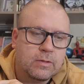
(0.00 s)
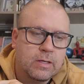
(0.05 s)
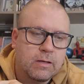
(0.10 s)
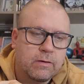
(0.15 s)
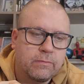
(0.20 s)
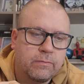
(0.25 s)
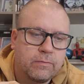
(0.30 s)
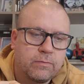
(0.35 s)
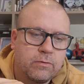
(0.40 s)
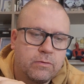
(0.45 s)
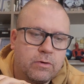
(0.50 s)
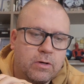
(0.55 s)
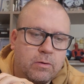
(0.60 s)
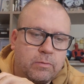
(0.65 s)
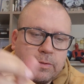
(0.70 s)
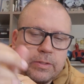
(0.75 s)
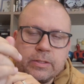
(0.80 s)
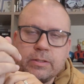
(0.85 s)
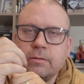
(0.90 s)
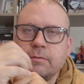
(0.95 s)
of
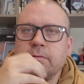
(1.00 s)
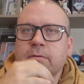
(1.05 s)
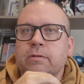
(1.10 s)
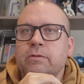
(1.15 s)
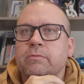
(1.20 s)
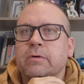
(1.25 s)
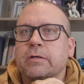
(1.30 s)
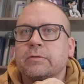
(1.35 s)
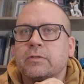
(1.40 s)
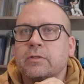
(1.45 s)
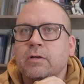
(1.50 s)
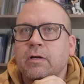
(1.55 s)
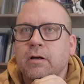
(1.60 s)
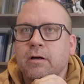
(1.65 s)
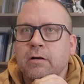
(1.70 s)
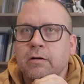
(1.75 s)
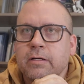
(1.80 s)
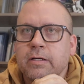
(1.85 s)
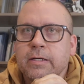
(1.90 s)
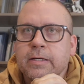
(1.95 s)
notes throughout the
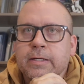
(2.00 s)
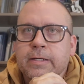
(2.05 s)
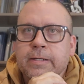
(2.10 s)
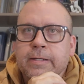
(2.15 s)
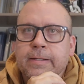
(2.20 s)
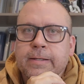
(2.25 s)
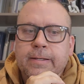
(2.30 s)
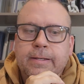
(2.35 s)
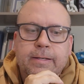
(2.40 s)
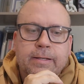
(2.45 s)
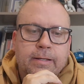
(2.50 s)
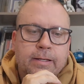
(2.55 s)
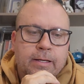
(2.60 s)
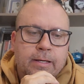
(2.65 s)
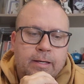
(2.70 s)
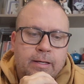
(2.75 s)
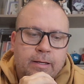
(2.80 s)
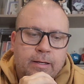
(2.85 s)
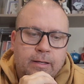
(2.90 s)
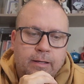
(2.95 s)
card,
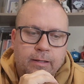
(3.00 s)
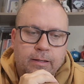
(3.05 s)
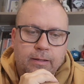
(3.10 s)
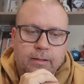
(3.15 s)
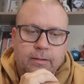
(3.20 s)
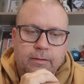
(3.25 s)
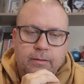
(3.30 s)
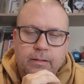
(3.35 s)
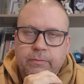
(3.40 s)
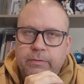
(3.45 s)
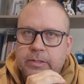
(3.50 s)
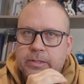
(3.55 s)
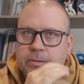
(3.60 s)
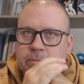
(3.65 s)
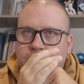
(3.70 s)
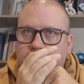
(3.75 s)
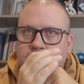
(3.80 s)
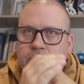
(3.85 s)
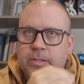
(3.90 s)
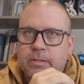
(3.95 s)
giving
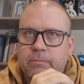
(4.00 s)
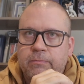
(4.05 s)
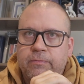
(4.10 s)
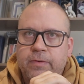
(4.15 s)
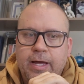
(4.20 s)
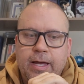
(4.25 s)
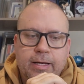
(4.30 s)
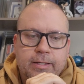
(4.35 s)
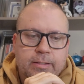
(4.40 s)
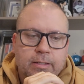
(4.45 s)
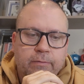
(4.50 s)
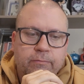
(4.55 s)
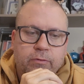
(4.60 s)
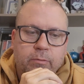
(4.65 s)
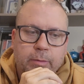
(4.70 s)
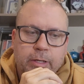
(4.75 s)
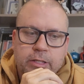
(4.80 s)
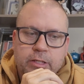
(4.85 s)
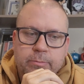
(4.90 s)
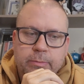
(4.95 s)
some facts and
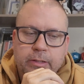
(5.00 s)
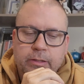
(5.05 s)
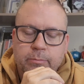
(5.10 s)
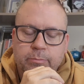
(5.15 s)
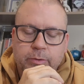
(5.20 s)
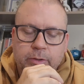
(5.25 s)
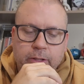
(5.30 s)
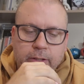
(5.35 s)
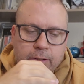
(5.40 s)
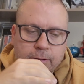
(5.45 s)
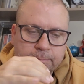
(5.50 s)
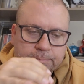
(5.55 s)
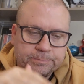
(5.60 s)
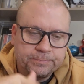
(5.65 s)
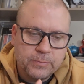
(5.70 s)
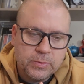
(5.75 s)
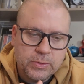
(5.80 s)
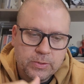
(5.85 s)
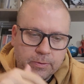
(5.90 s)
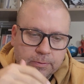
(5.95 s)
information about the player.
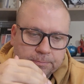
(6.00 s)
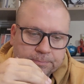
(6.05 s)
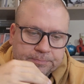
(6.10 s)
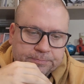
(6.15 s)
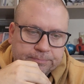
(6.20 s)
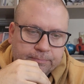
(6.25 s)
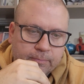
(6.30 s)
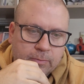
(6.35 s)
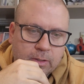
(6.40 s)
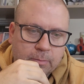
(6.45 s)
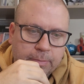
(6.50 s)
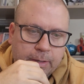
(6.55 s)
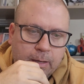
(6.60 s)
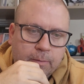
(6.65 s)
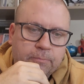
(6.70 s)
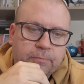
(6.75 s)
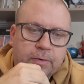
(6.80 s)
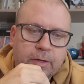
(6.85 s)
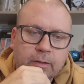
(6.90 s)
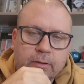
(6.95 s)
So the
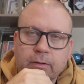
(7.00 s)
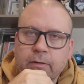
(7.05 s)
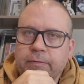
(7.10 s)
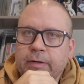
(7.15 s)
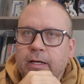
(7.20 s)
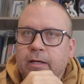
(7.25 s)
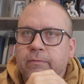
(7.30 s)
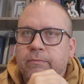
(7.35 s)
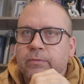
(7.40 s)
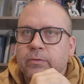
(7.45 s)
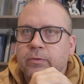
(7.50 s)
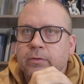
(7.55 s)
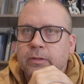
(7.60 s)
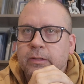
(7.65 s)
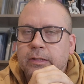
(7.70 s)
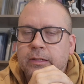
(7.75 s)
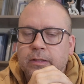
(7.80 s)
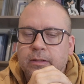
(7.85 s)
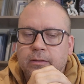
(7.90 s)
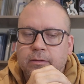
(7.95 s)
Bob Feller I've had
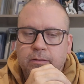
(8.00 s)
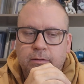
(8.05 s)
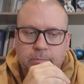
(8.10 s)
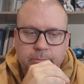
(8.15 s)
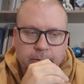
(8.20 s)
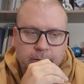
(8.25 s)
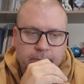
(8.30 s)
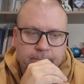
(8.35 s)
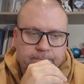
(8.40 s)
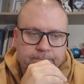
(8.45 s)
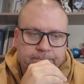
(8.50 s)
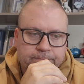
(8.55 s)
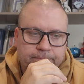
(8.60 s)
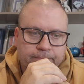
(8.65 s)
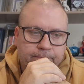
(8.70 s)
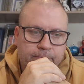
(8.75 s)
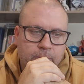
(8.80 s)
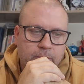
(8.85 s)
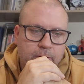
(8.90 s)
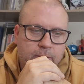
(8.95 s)
for a little bit.
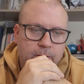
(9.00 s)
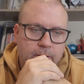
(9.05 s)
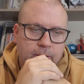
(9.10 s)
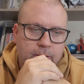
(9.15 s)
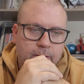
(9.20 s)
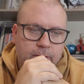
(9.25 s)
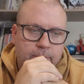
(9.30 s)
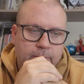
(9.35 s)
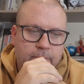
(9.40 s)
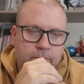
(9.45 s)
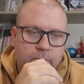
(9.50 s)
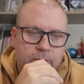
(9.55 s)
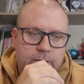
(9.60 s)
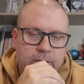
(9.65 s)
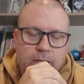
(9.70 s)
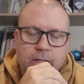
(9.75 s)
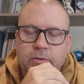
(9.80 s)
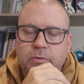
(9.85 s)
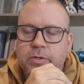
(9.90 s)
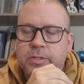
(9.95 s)
What's
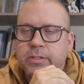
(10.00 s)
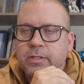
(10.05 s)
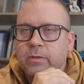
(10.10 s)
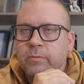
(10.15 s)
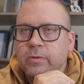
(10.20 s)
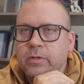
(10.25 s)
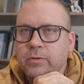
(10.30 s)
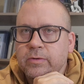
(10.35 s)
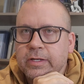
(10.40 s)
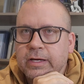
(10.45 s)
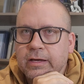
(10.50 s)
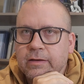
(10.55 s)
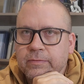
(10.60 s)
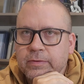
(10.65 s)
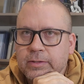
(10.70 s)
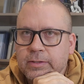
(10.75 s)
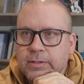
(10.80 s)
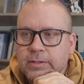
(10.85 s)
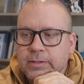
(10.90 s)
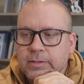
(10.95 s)
interesting when you dive
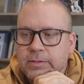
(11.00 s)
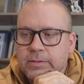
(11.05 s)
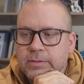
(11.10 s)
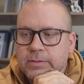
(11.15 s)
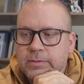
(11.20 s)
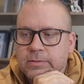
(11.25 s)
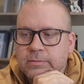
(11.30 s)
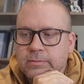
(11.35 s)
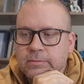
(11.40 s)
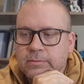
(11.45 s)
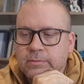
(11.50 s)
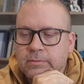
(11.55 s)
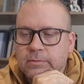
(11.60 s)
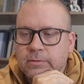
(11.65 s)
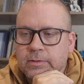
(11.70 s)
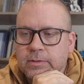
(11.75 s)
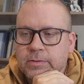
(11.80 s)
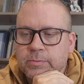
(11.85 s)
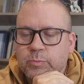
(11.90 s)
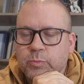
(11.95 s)
into these
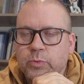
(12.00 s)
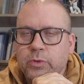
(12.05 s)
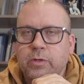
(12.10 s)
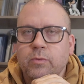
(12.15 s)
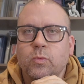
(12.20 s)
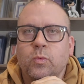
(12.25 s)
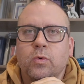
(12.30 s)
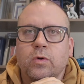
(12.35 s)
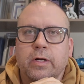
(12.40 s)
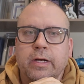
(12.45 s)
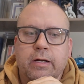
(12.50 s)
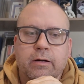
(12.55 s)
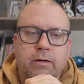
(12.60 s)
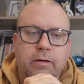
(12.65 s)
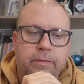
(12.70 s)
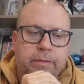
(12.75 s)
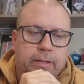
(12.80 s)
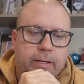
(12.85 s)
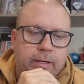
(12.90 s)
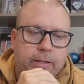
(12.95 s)
pre-war era
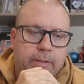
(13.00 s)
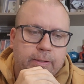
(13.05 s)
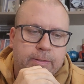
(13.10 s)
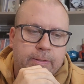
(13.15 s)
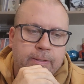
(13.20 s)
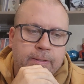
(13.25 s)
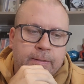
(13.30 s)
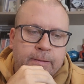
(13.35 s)
things,